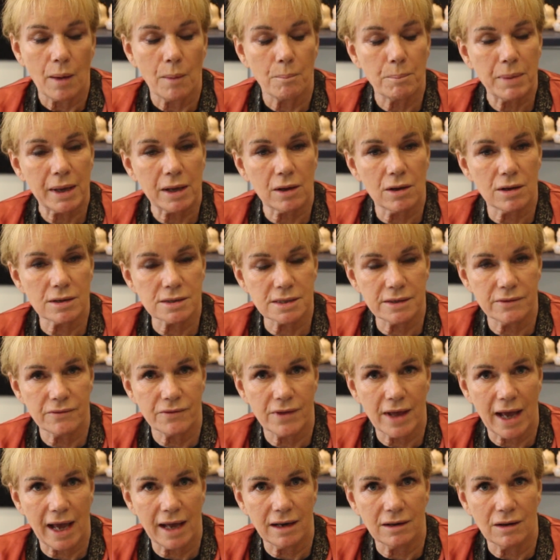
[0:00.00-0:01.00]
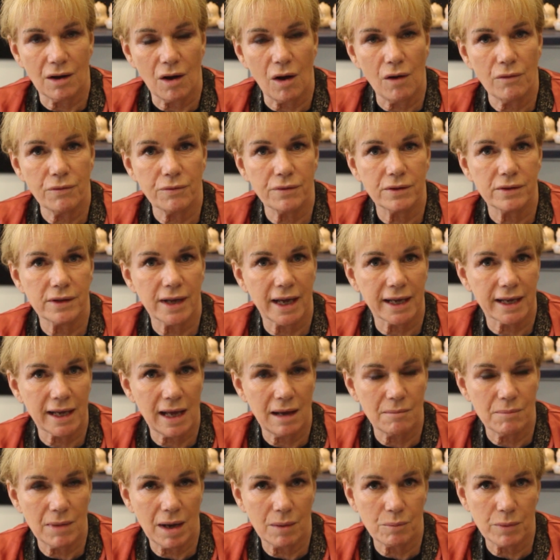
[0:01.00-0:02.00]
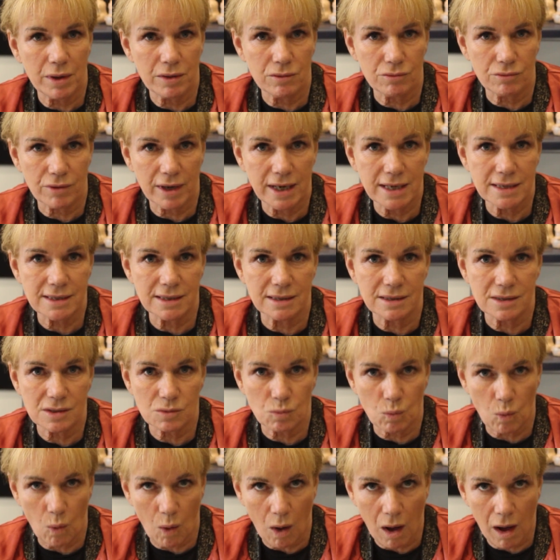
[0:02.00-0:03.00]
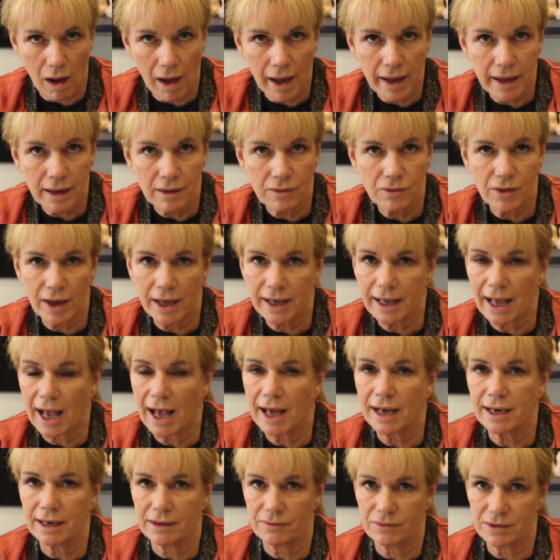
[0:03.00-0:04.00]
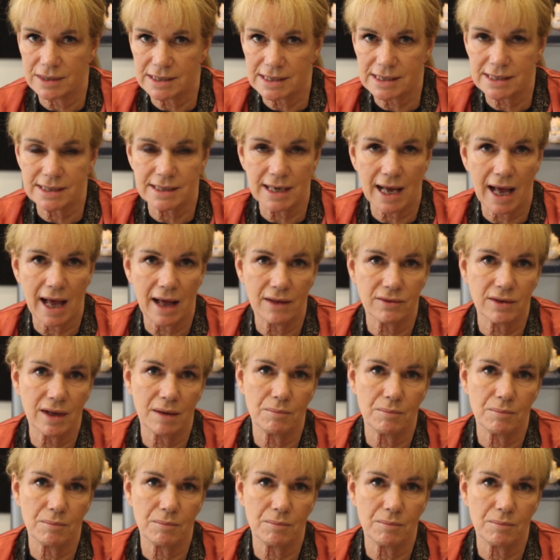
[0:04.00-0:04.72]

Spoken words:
Because of that, often they come up with reasons why they can't even start.